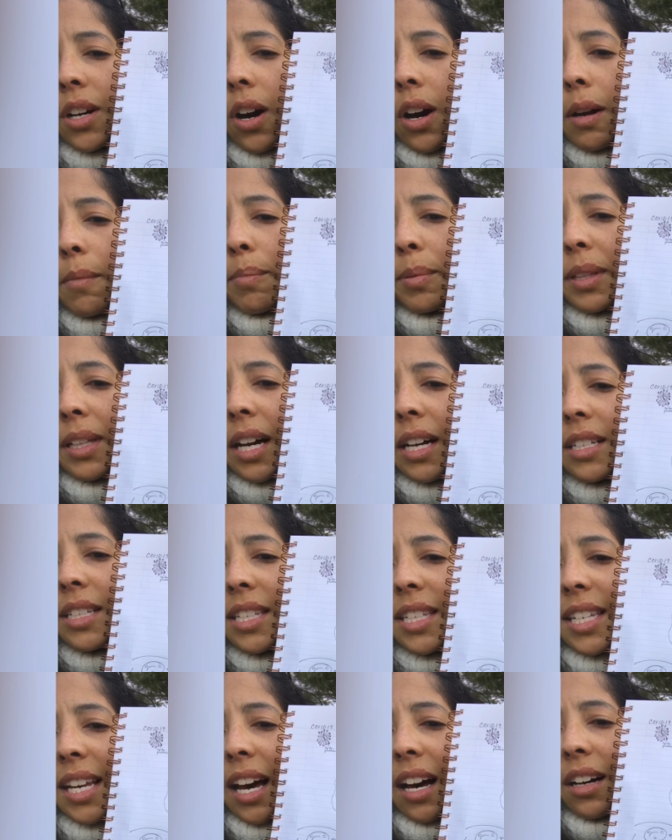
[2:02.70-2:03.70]
are blood
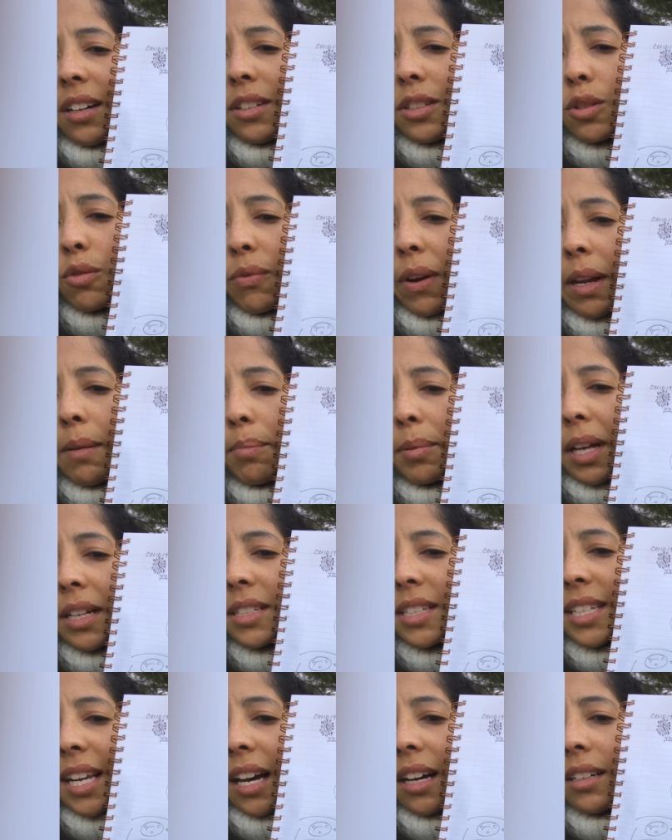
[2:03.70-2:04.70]
cells, red blood
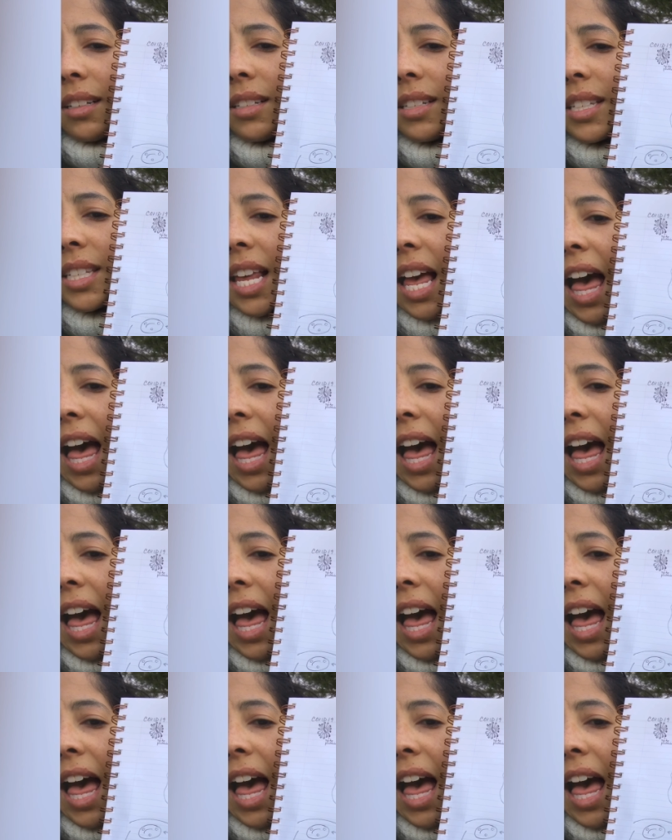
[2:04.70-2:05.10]
cells.